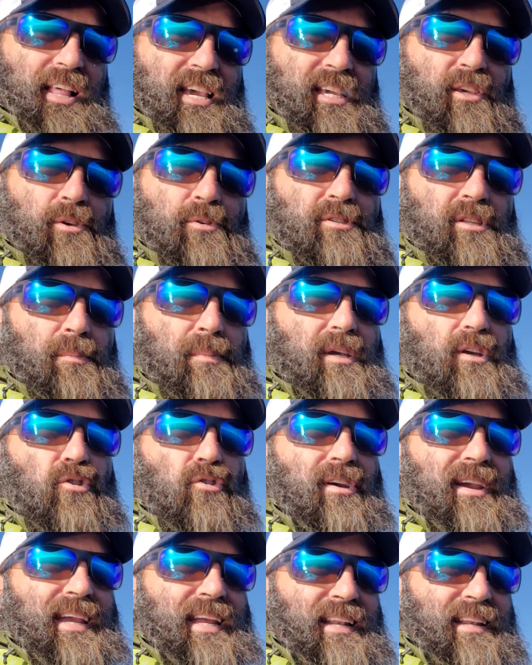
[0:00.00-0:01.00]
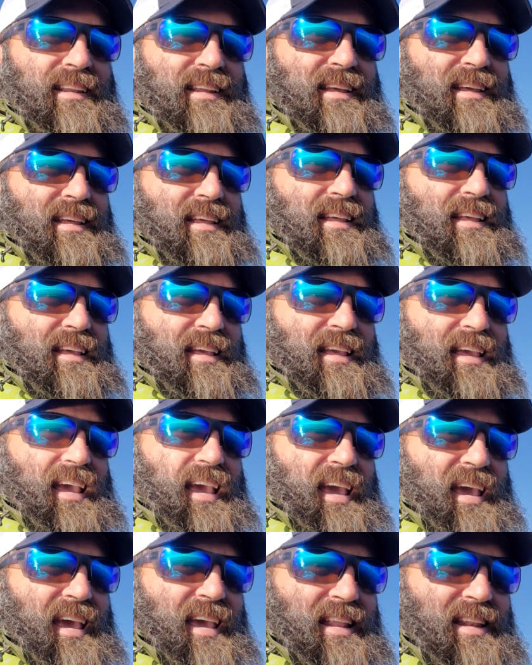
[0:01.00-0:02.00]
lake used to be green,
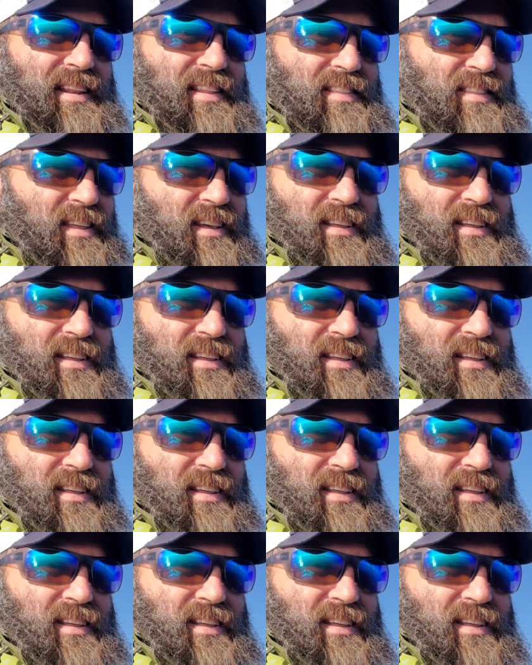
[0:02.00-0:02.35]
and